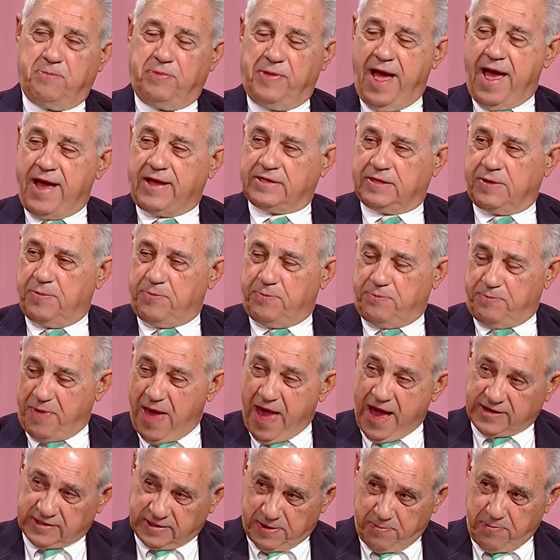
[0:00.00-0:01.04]
back to
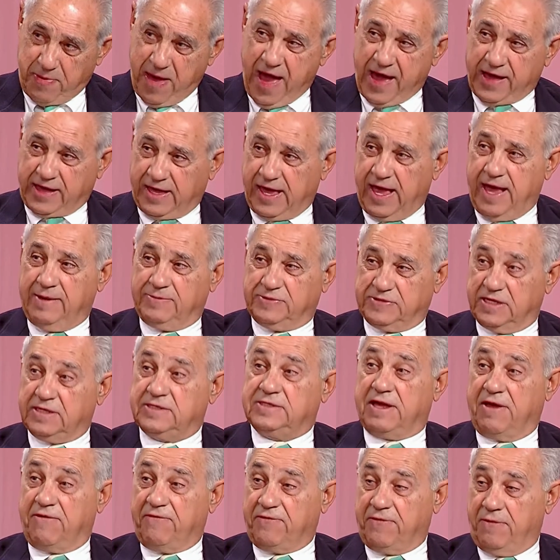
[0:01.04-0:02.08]
back to back games,
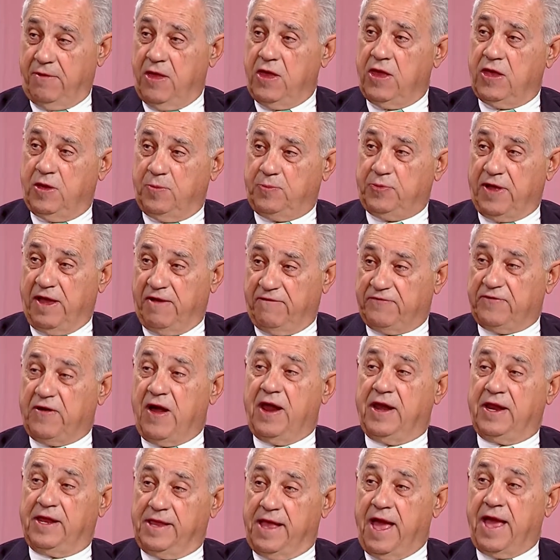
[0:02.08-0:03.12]
let's say you play a
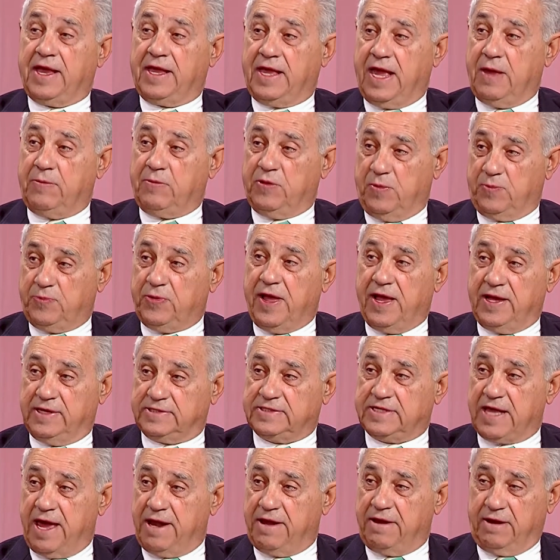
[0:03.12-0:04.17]
Friday night game and you yep. play a
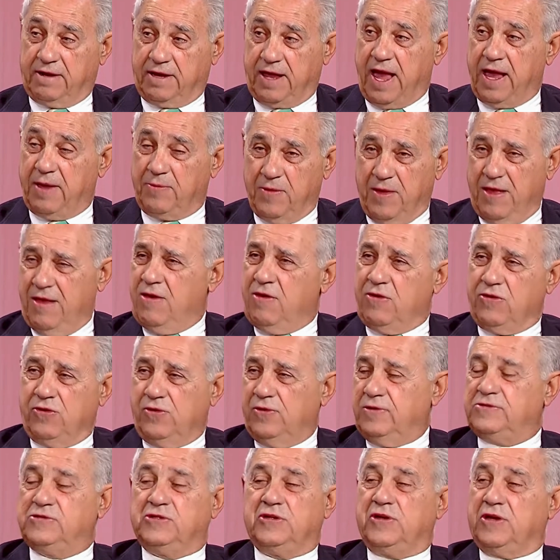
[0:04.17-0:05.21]
Saturday game,
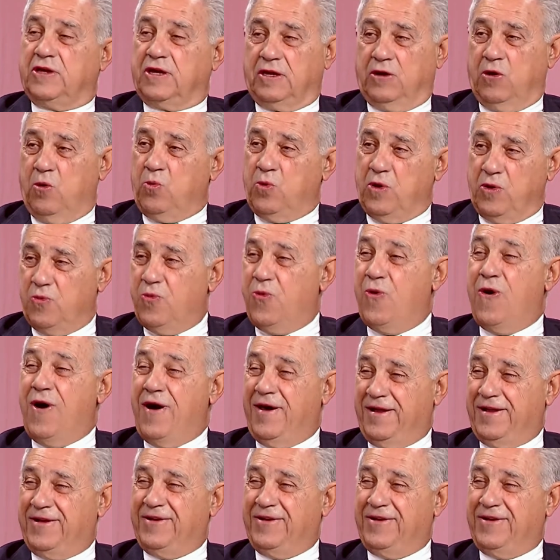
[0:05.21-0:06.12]
usually you're going to win one,